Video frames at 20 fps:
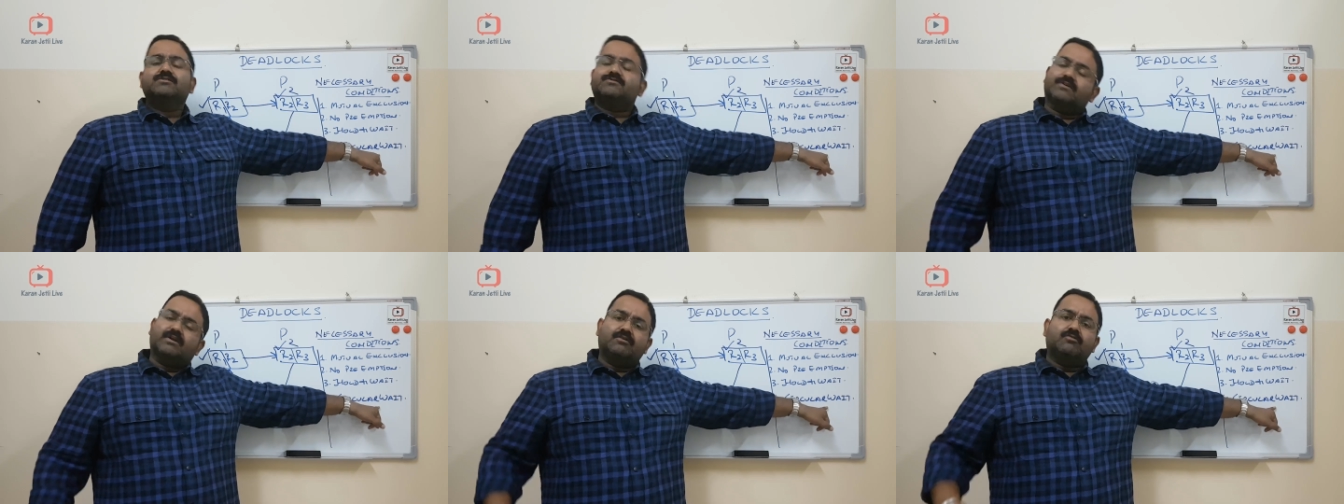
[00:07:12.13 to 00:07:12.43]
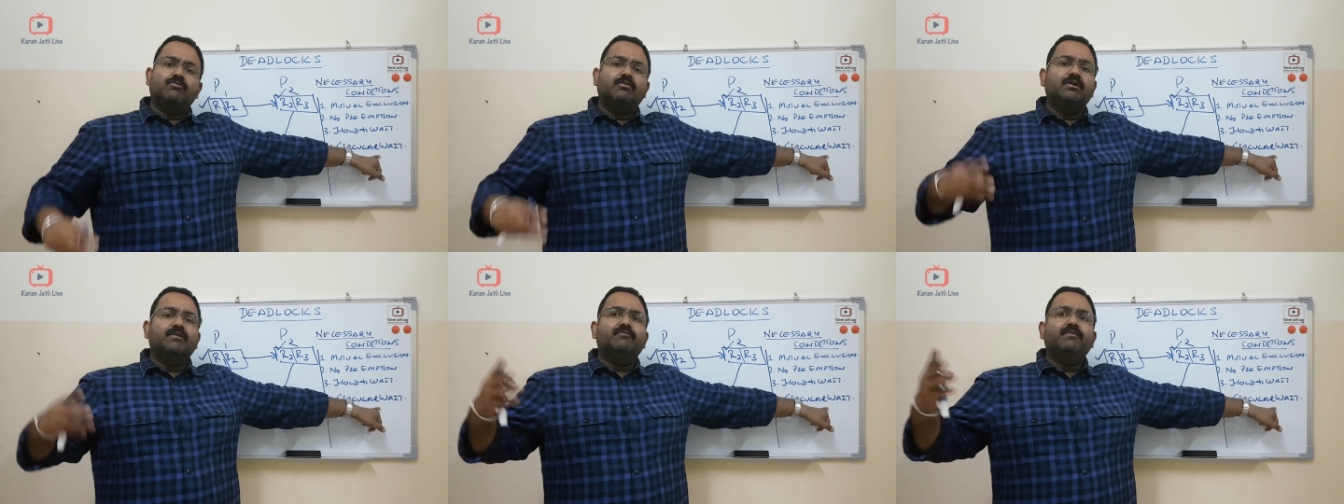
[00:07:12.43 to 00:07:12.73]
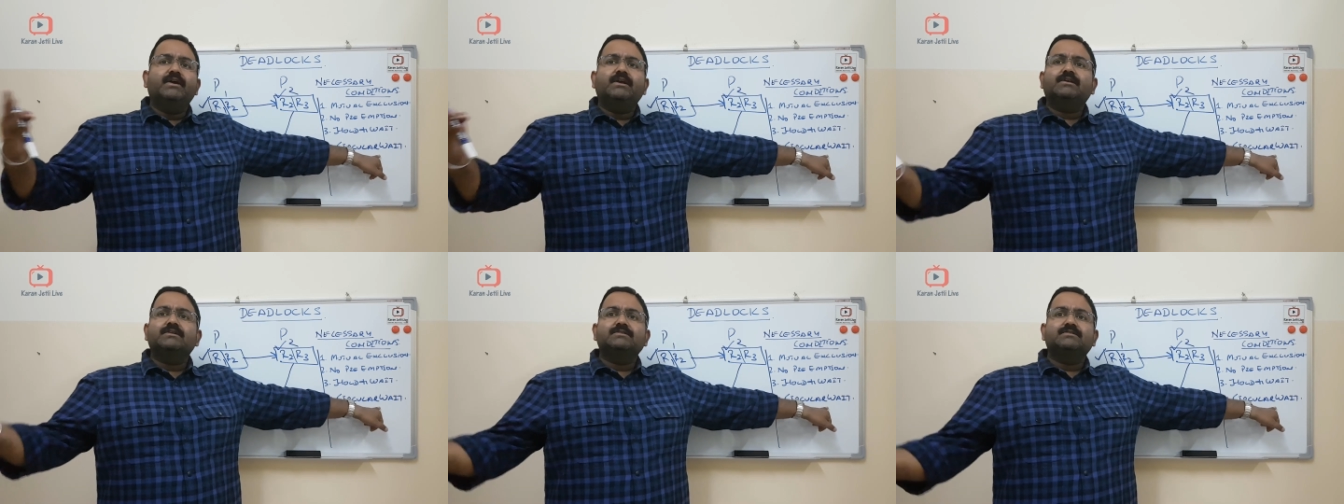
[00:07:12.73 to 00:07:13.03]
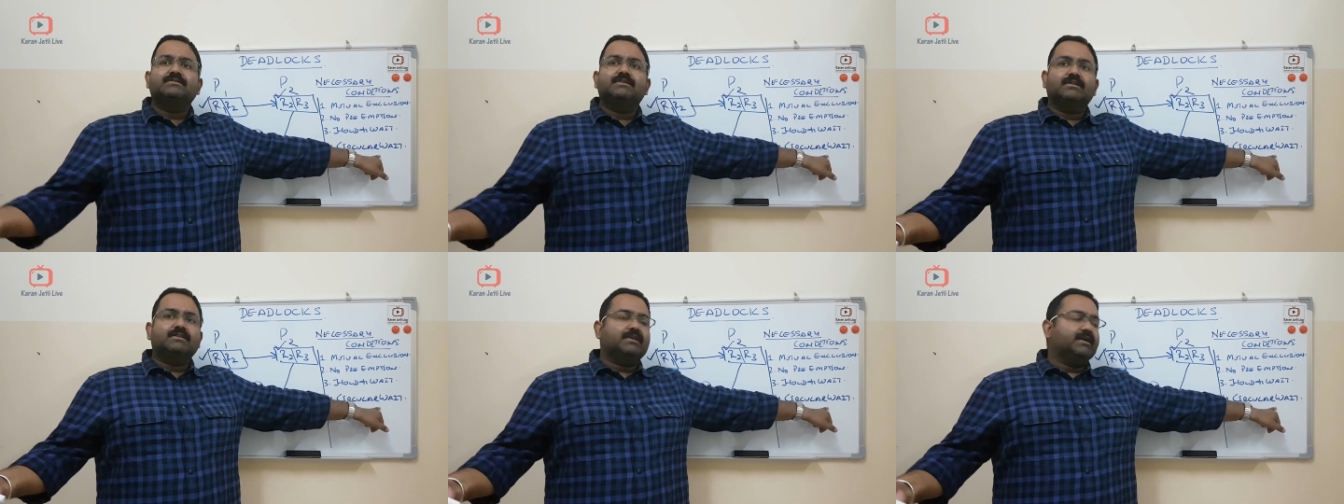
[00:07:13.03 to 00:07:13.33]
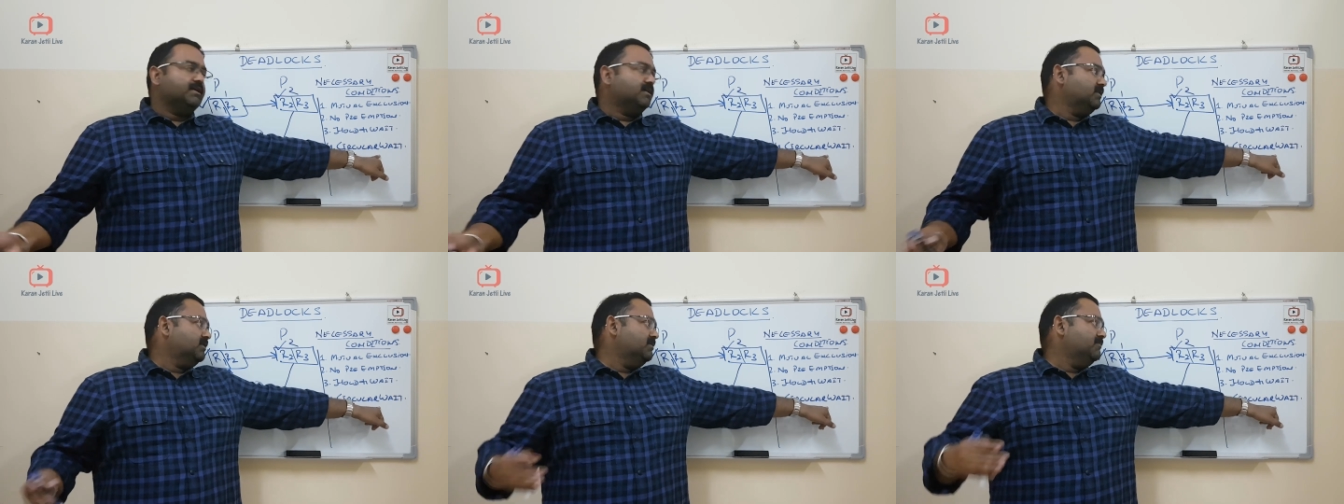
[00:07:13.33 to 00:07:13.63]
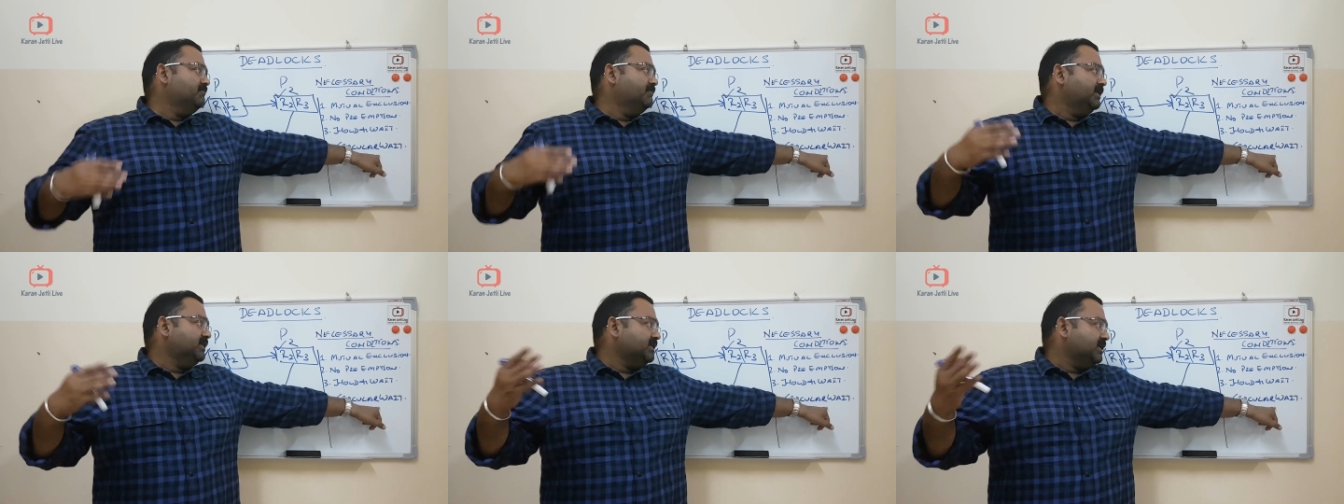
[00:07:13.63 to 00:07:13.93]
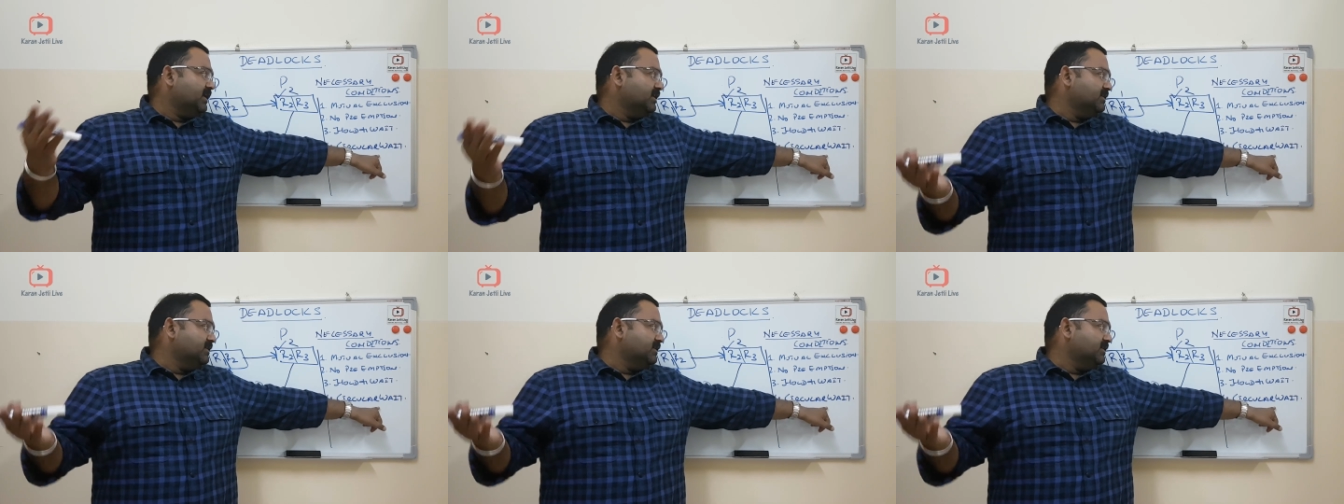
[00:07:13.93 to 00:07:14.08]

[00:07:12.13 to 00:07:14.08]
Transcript: Circular wait is nothing but